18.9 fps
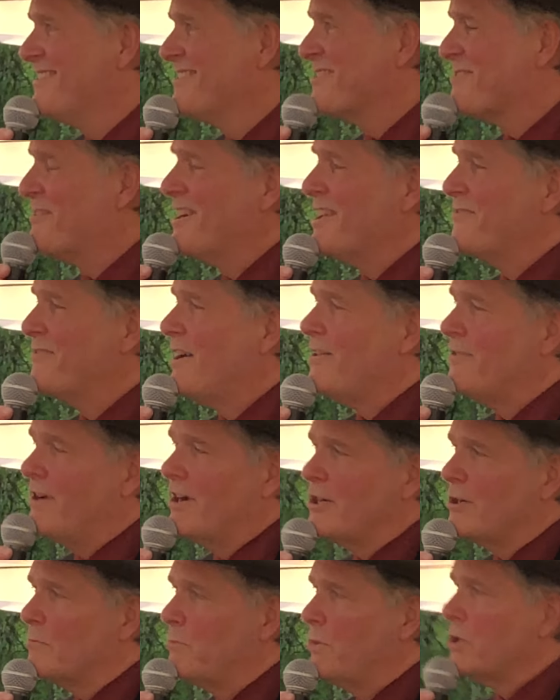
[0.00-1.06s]

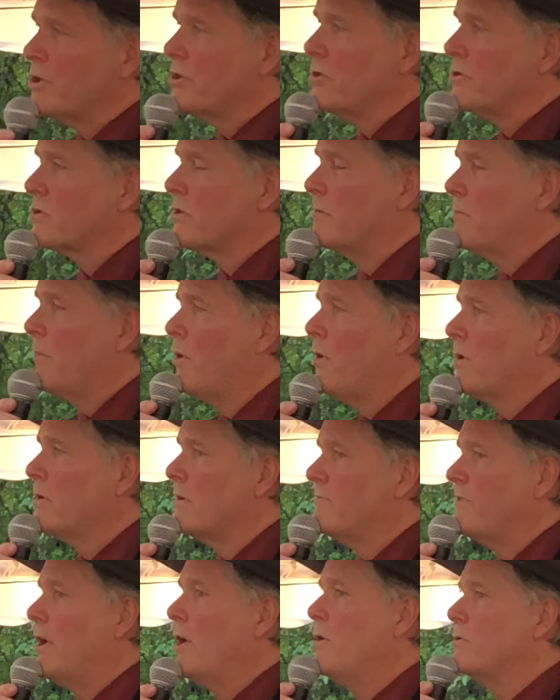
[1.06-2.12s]
2,500 bushels or more
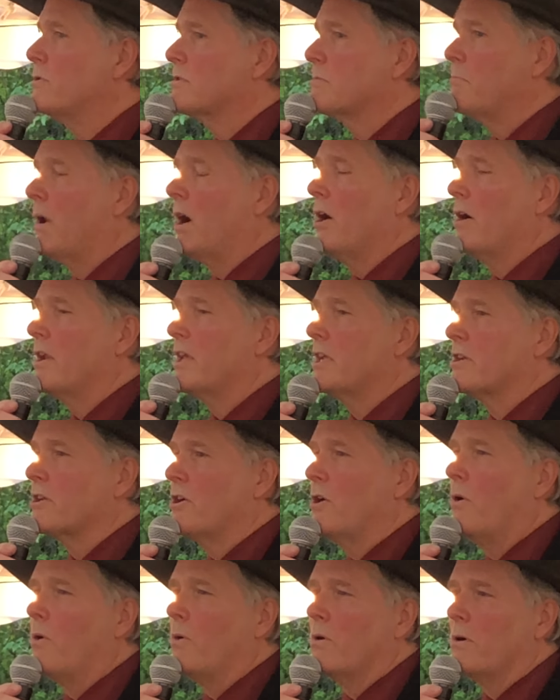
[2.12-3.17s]
of oats, barley, and
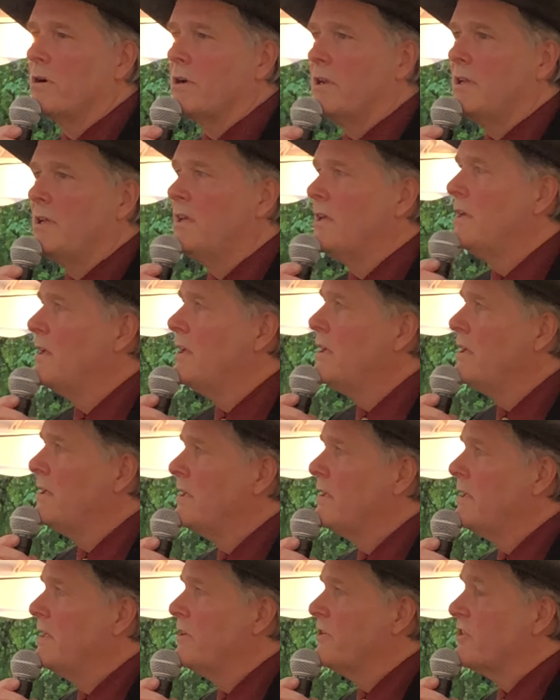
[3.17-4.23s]
corn.
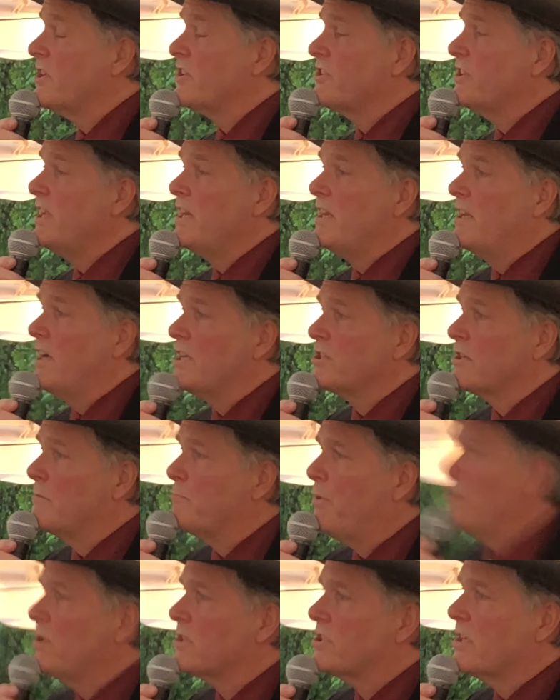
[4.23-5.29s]
16 dozen
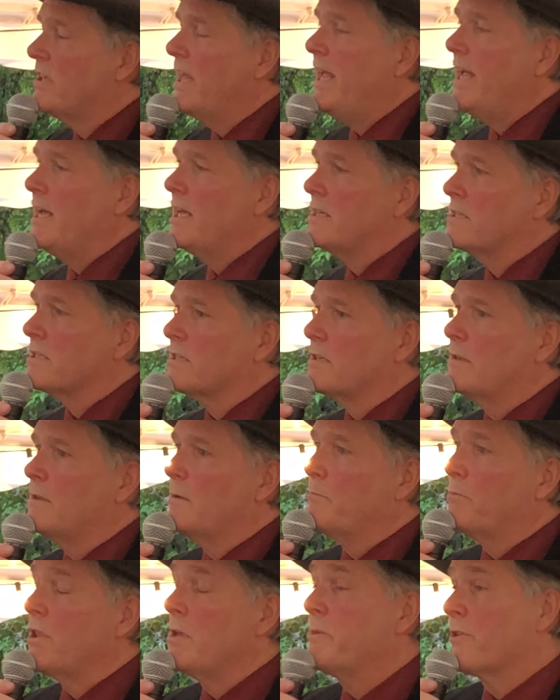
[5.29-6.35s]
pullets and hens,
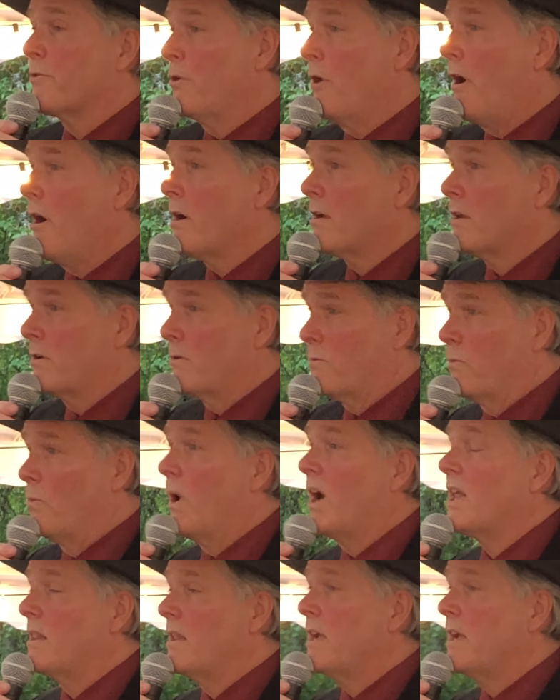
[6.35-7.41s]
Plymouth Rock and White